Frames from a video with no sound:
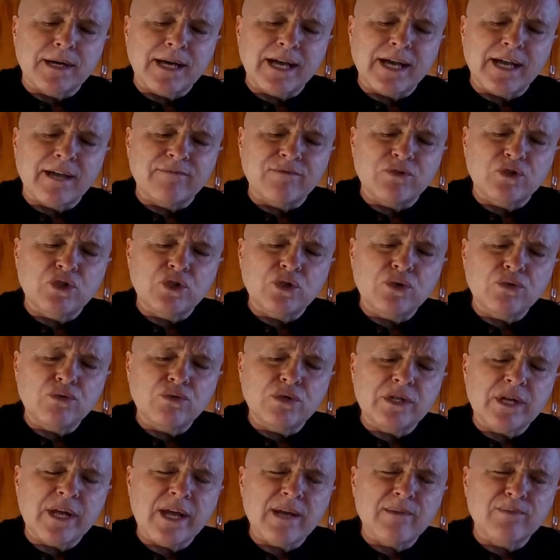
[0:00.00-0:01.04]
have 2
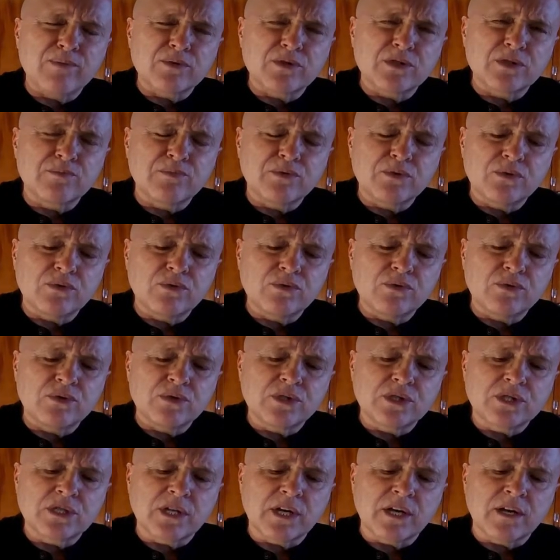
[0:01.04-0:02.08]

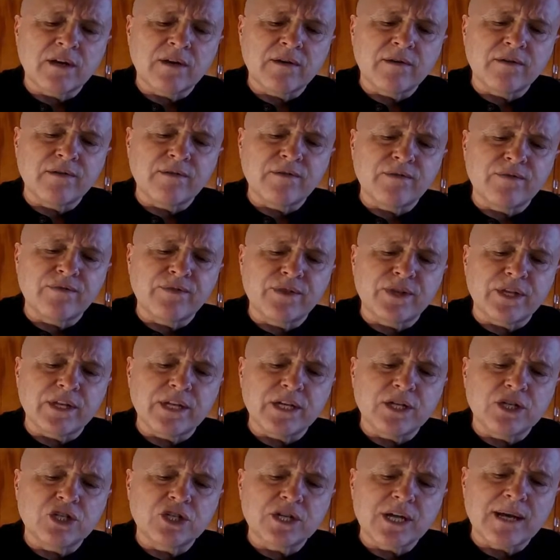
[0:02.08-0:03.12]
tablespoons of
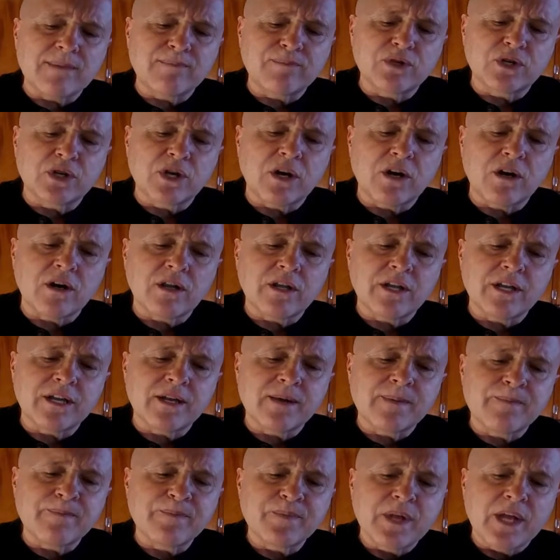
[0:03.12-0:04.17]
the chopped garlic
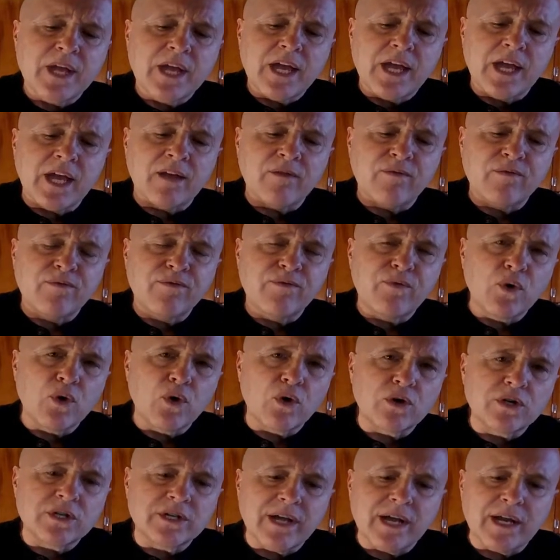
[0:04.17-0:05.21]
and
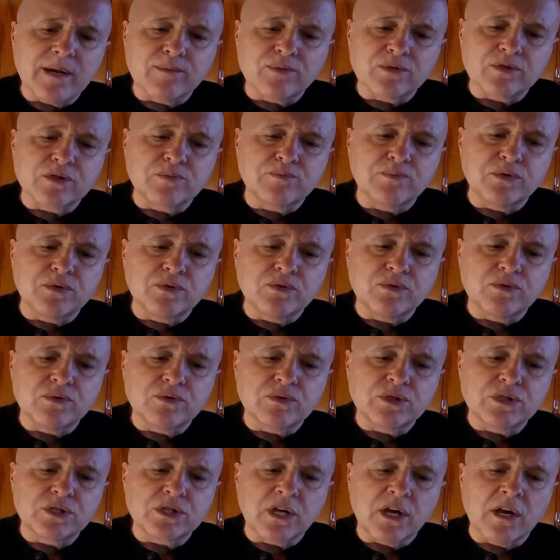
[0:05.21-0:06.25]
4
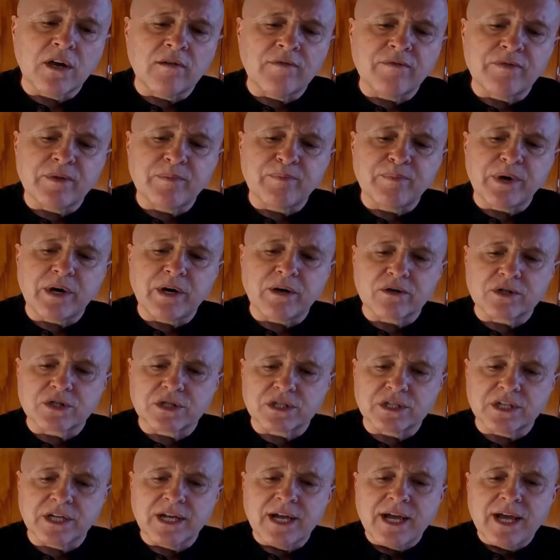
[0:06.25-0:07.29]
tablespoons of the
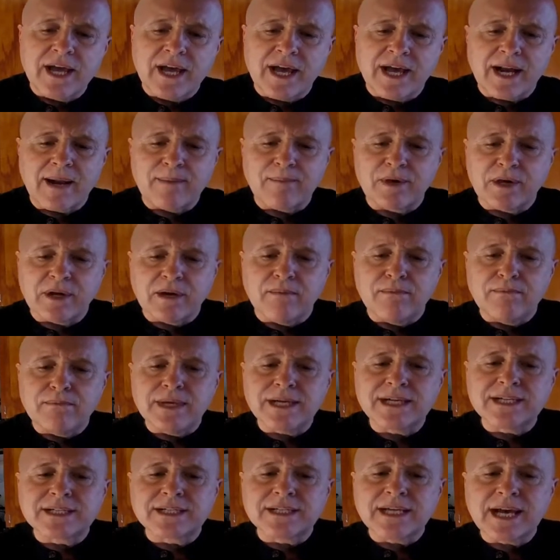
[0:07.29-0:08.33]
parsley. And I'm going to
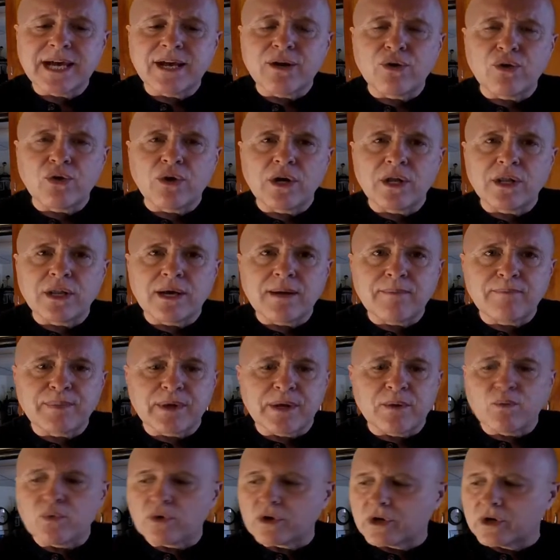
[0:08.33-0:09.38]
mix that all up,
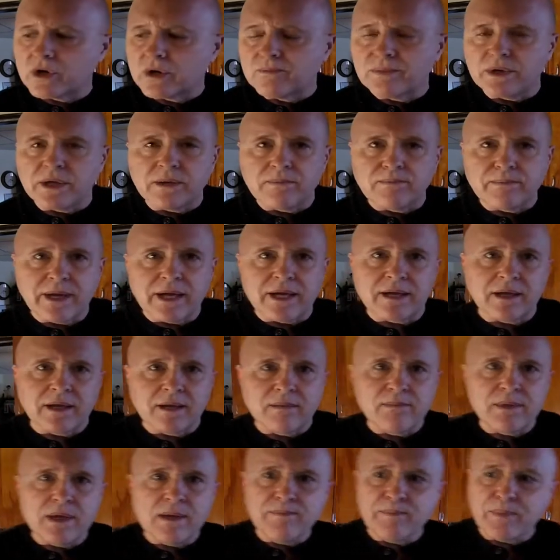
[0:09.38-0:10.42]
and we're going to be making
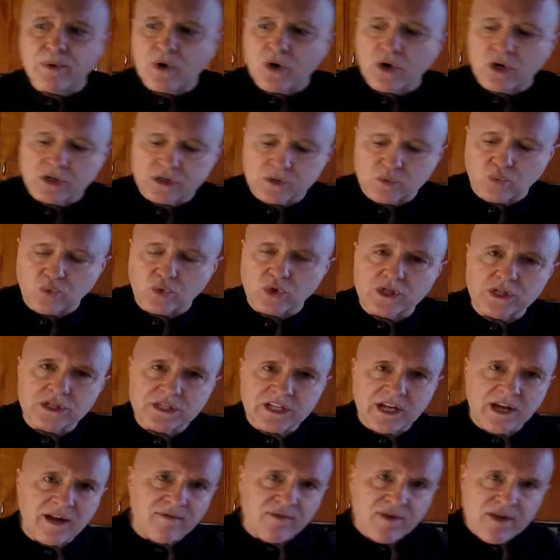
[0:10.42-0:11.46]
meatballs
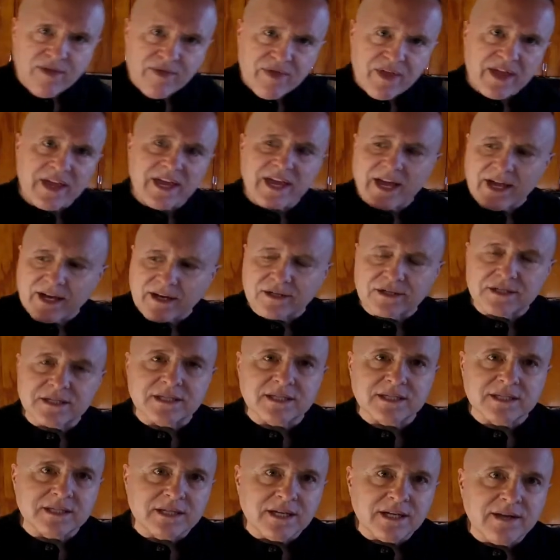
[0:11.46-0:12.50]
once everything else
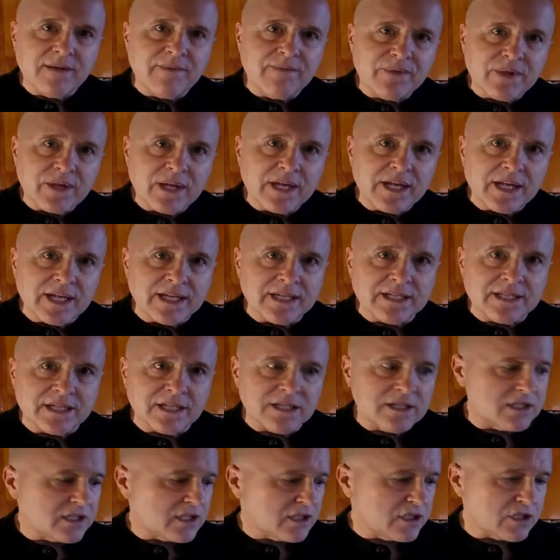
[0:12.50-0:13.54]
is
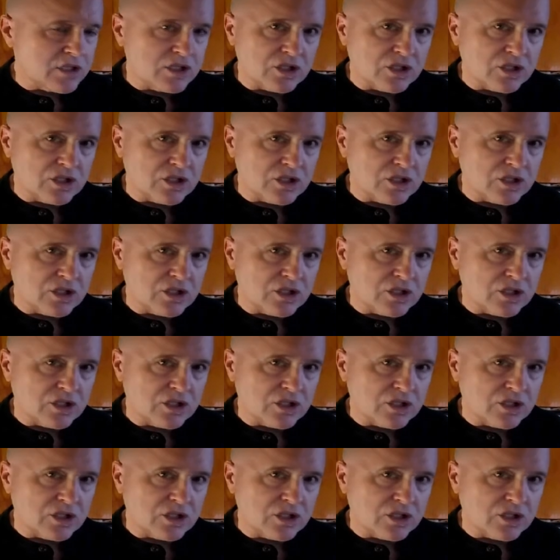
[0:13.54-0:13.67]
into the